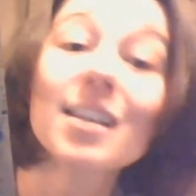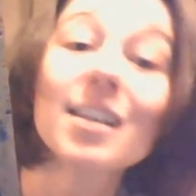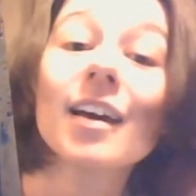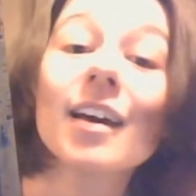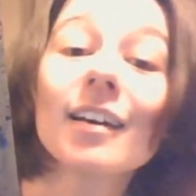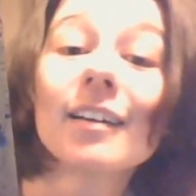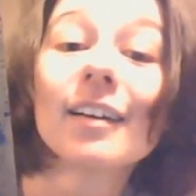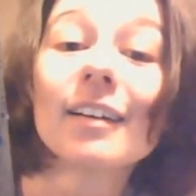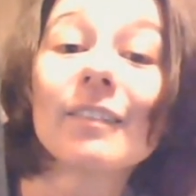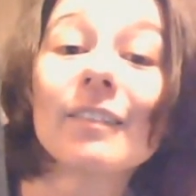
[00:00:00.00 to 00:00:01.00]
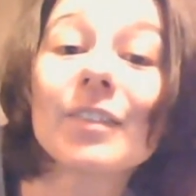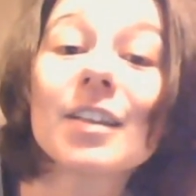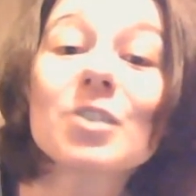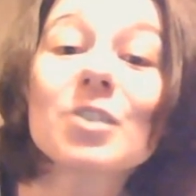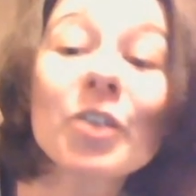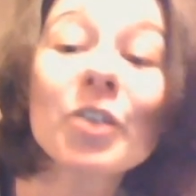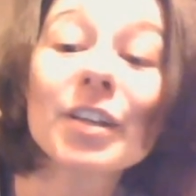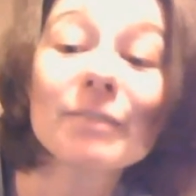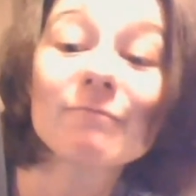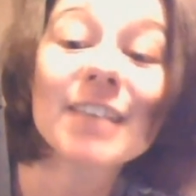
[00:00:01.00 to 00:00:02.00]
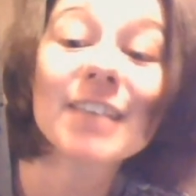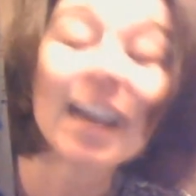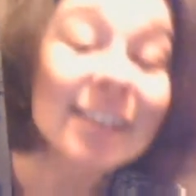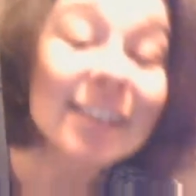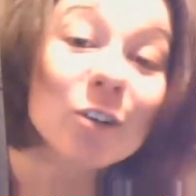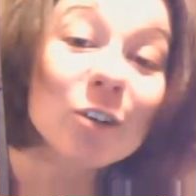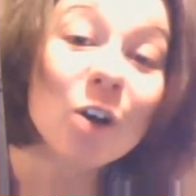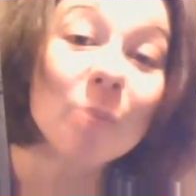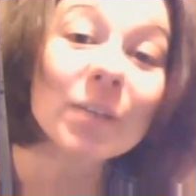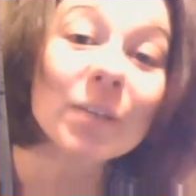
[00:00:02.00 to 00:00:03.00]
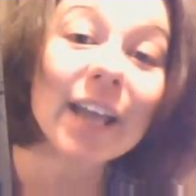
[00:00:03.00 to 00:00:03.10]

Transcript: That's it. There's nothing technical or